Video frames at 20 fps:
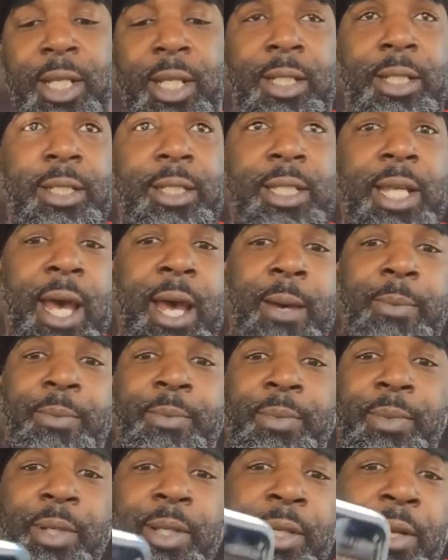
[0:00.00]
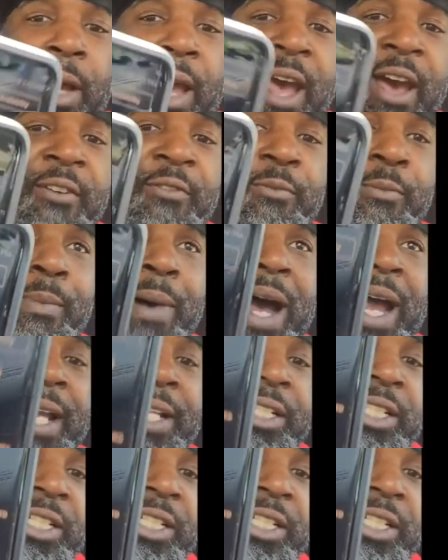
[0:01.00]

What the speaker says: At the top, it'll have my